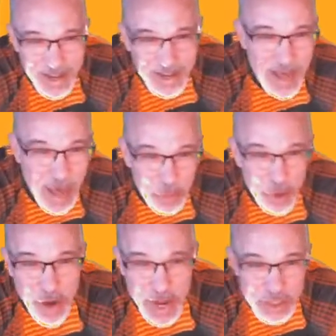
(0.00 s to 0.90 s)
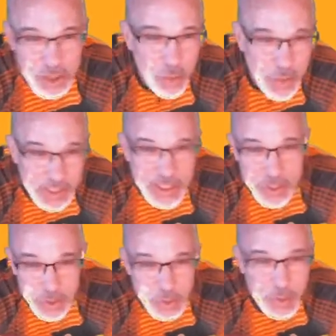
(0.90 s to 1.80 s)
that we're at
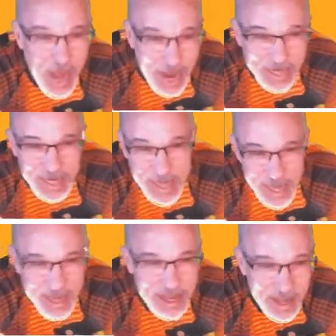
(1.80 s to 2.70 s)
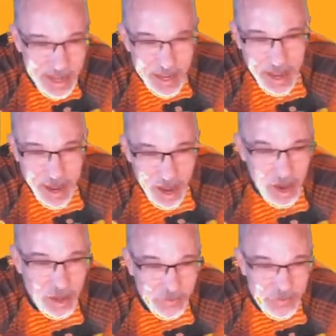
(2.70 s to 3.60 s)
$22.90
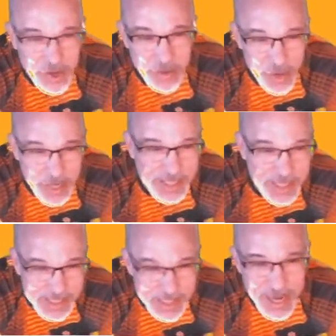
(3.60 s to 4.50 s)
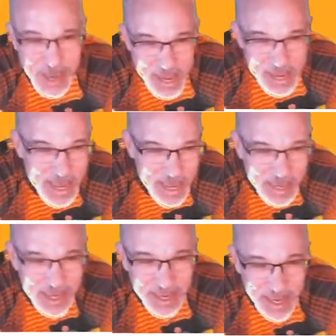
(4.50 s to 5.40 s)
on the fundraising today.
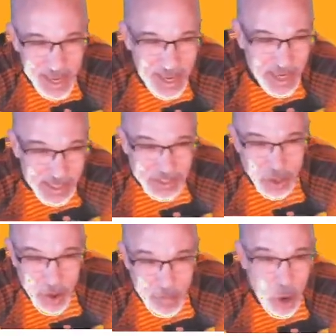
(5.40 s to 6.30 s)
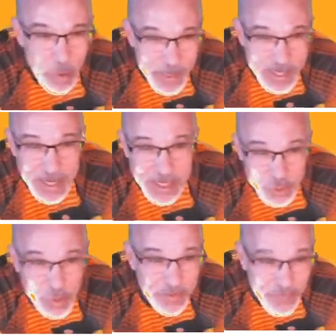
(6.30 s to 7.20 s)
So I'm hoping to hit
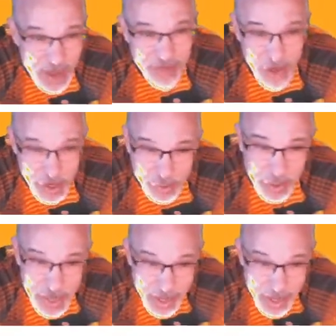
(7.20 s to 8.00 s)
$2,500